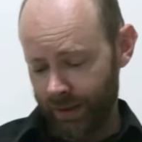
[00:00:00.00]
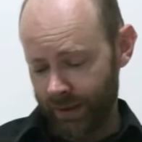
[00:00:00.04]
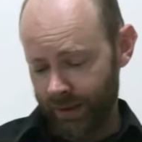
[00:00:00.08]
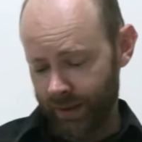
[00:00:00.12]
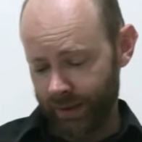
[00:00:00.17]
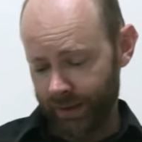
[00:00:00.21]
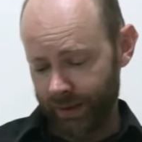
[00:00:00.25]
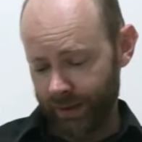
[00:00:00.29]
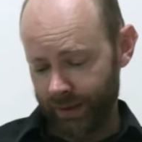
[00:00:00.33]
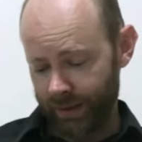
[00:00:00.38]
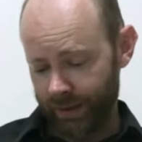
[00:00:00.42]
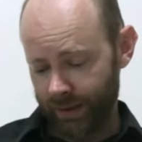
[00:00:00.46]

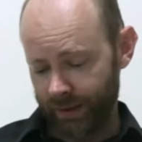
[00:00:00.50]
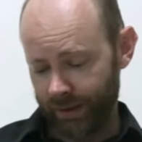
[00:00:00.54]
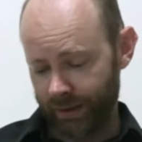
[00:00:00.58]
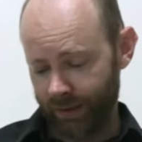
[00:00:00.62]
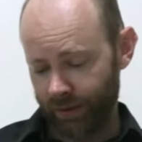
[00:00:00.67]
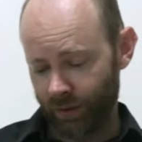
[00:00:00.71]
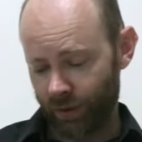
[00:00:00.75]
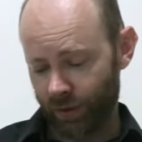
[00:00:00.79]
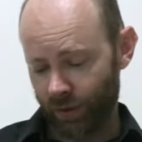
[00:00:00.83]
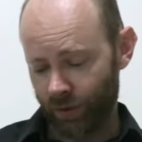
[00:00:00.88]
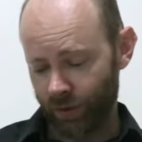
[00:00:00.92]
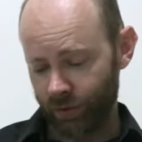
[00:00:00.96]
Uh, it's
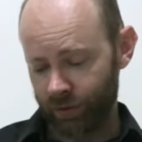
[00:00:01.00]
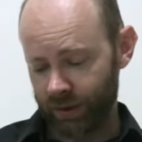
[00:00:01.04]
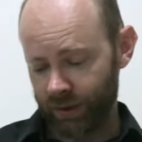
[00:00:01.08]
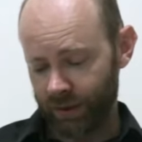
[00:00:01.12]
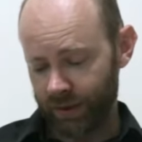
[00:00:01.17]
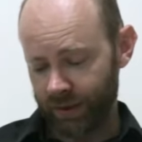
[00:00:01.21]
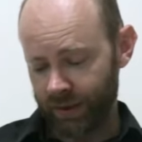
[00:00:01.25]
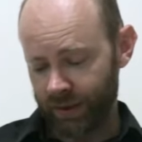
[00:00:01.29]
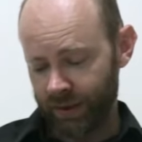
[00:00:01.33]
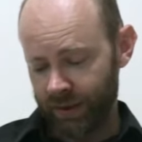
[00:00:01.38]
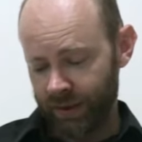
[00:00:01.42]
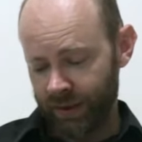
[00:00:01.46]
called
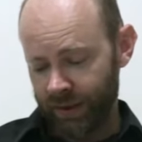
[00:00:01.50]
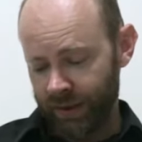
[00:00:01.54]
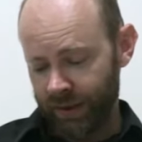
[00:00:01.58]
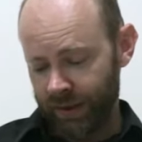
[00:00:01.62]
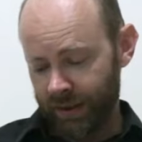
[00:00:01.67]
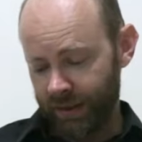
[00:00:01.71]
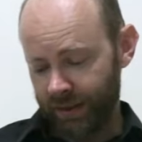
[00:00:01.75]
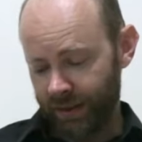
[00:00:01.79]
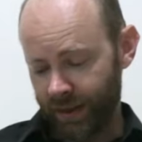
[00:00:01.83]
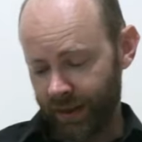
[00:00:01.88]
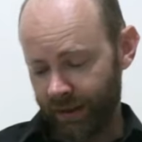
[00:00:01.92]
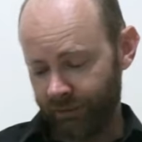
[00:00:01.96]

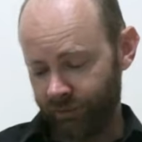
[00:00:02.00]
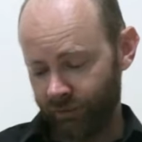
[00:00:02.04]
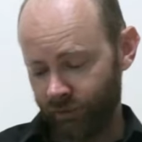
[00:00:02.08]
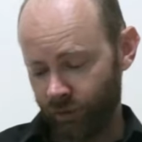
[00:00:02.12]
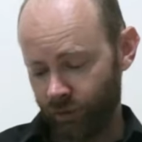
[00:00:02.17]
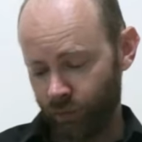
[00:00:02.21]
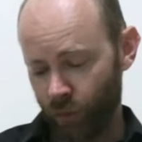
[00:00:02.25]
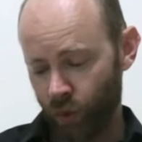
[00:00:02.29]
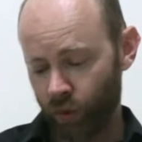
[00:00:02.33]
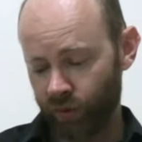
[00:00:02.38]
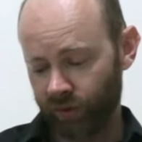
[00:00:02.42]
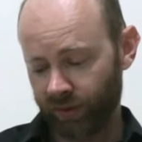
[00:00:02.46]
Ilha
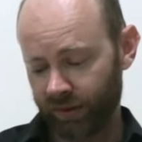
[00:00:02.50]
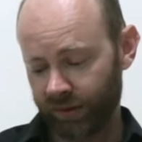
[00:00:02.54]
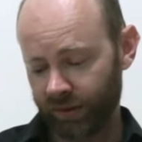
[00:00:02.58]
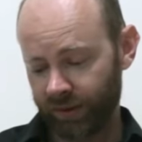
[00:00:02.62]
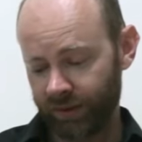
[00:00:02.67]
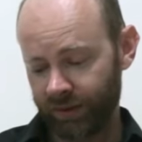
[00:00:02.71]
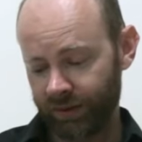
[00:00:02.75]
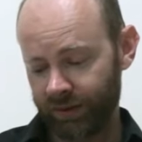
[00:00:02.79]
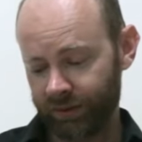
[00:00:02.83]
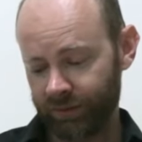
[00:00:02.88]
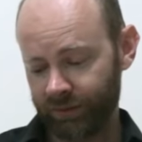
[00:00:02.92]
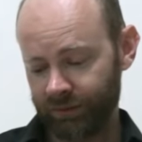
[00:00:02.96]

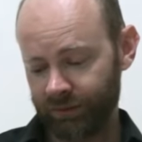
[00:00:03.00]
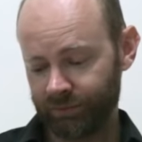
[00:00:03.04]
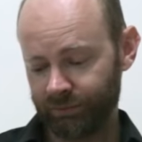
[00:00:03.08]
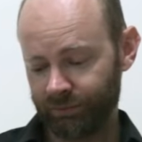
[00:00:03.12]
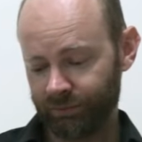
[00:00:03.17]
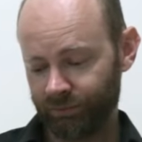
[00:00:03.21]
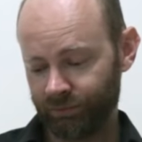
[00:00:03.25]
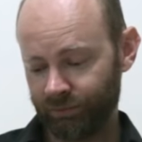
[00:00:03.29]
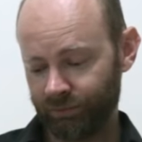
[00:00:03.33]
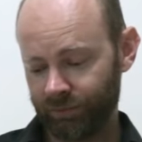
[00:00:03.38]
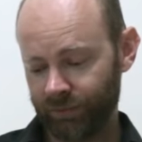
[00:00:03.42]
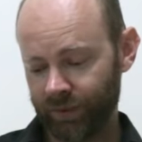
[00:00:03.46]
Formosa,
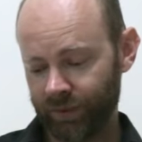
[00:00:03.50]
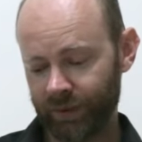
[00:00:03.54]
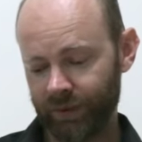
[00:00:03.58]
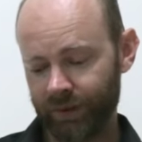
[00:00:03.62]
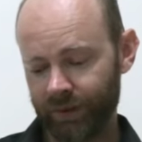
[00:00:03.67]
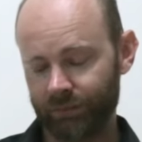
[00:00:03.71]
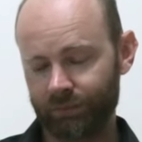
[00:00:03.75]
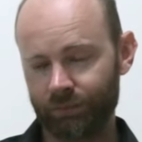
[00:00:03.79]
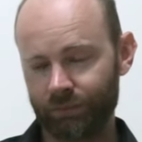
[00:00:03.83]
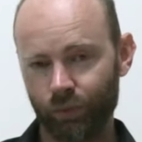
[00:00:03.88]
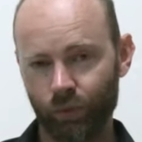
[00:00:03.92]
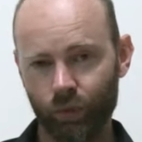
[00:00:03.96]
uh,
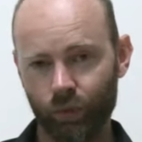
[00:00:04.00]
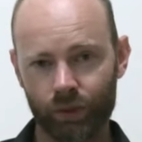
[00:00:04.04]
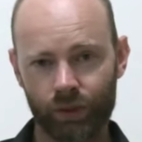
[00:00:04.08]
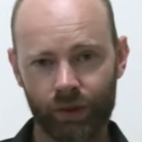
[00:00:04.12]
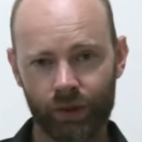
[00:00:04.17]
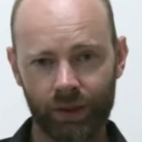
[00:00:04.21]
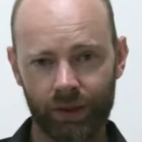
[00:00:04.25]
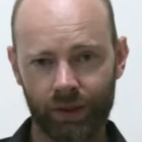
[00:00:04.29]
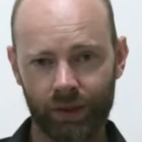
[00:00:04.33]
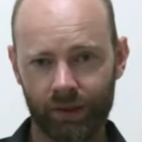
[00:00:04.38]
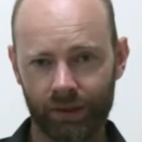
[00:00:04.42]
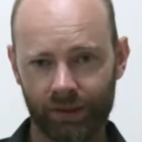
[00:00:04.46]

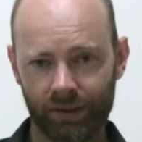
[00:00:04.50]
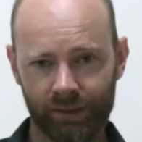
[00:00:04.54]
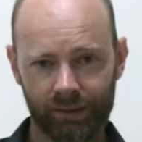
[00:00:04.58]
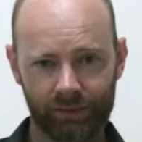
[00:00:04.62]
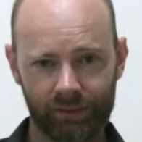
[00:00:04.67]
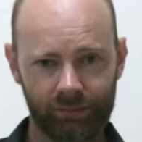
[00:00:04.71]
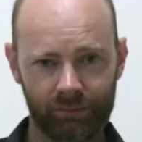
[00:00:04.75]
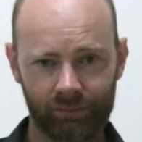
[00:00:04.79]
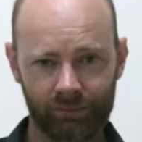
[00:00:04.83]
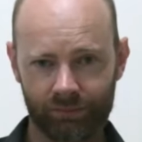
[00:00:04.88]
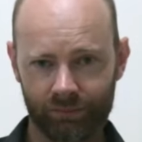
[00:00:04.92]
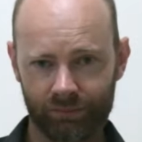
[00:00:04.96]
Portuguese
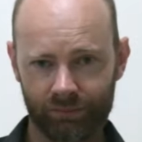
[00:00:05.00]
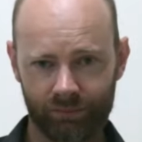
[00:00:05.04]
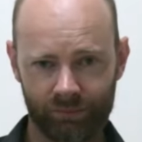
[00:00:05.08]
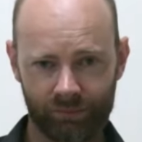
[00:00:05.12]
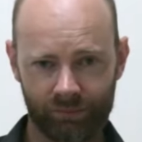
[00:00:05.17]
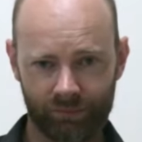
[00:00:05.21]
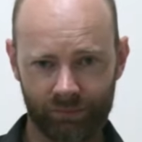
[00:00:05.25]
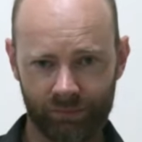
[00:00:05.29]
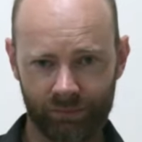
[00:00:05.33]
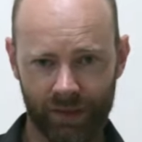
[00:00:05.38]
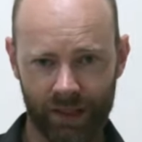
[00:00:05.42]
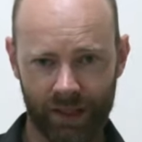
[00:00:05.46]

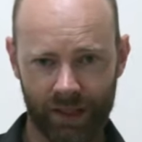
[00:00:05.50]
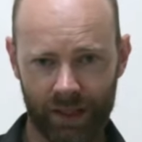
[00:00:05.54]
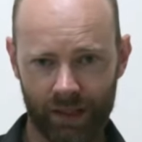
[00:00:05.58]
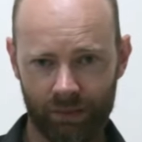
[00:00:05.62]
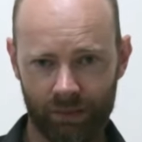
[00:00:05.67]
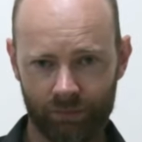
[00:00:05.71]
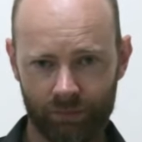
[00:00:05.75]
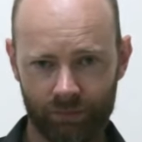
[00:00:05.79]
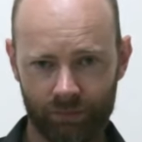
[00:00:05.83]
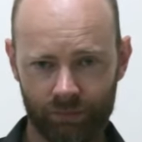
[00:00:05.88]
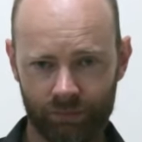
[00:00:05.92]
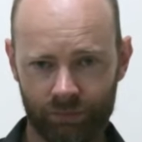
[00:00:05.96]

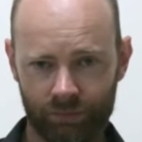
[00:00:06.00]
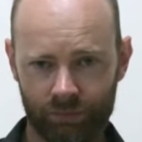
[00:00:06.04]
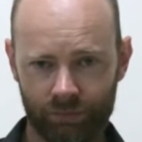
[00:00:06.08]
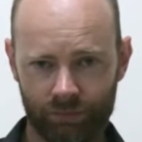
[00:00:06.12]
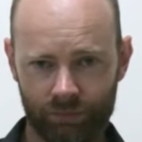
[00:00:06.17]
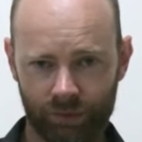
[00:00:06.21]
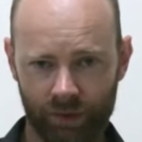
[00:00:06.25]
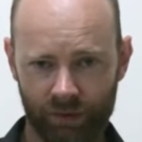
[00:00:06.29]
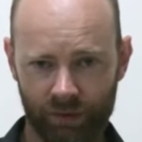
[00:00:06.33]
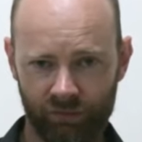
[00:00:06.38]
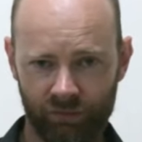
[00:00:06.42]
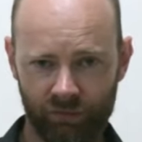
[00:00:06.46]
name
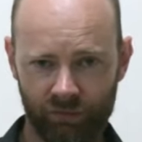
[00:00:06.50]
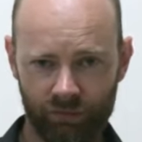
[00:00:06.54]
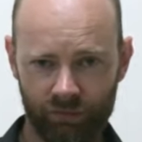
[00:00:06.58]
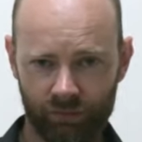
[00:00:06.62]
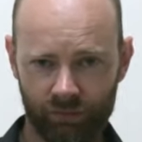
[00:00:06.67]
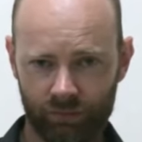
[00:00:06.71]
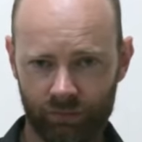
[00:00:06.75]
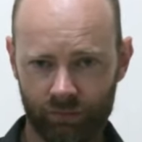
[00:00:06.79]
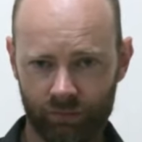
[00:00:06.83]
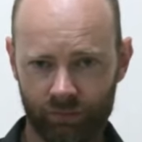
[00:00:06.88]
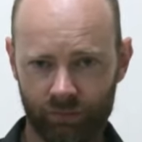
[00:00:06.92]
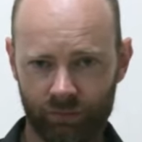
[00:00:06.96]
of
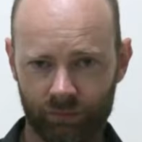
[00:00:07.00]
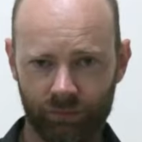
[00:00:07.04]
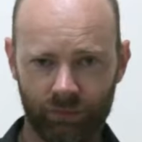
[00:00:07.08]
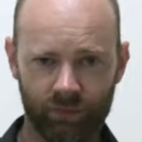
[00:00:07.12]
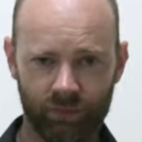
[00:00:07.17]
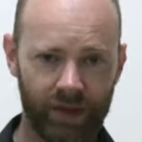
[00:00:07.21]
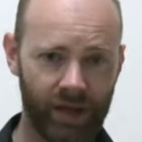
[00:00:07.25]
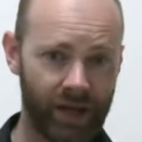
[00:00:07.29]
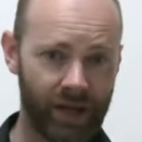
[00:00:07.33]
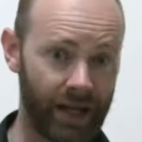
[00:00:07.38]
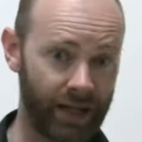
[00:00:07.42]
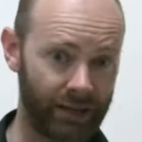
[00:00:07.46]

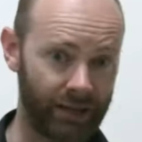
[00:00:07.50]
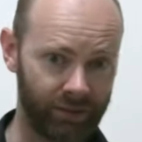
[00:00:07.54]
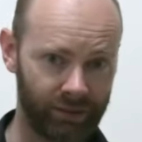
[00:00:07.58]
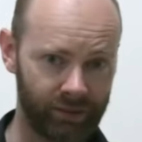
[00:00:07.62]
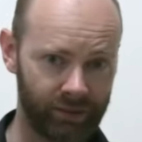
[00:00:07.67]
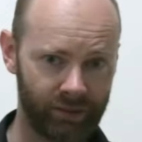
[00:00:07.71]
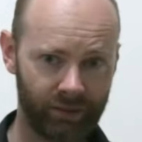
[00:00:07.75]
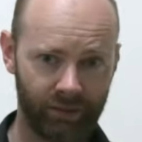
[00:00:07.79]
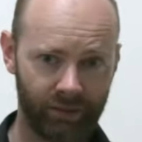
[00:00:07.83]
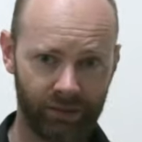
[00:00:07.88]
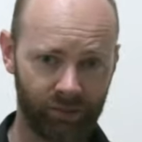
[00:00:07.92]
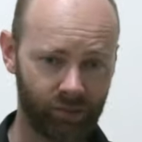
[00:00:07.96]
the
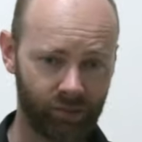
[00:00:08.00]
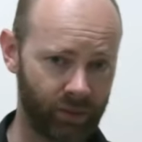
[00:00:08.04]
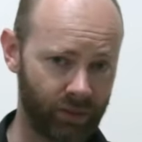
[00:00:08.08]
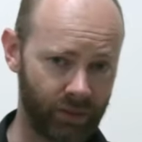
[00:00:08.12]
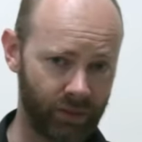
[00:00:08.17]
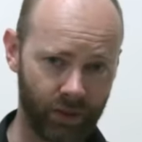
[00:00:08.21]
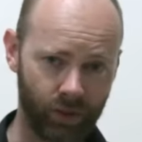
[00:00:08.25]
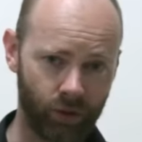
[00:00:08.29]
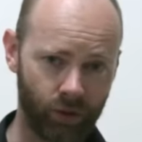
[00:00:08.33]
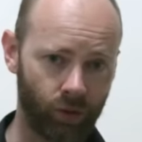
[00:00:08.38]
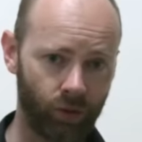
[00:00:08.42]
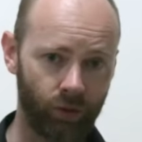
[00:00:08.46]
island, that's what
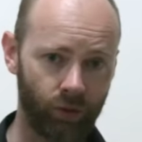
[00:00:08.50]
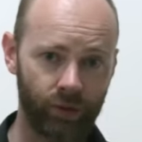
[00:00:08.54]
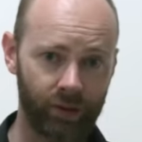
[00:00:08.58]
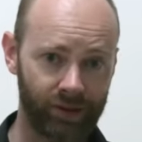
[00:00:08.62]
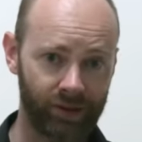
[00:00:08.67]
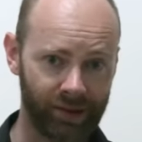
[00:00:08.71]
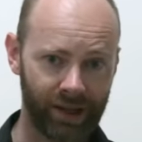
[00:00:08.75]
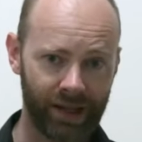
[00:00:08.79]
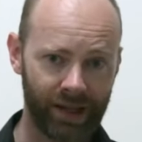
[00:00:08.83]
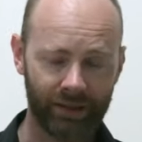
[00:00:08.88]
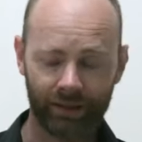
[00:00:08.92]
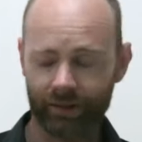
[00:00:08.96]
they called
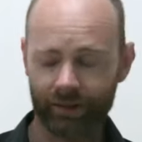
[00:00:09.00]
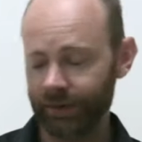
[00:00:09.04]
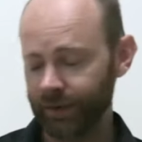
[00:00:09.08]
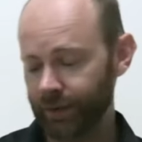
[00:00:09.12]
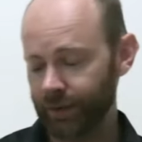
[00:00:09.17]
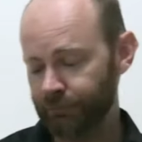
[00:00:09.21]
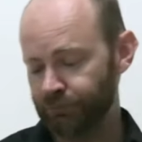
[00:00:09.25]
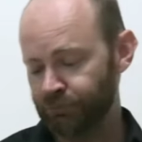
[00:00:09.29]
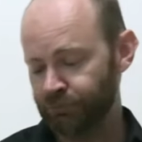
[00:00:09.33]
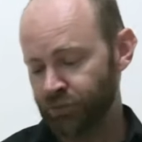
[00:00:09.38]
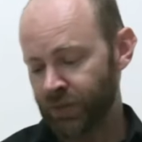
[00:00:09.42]
this island.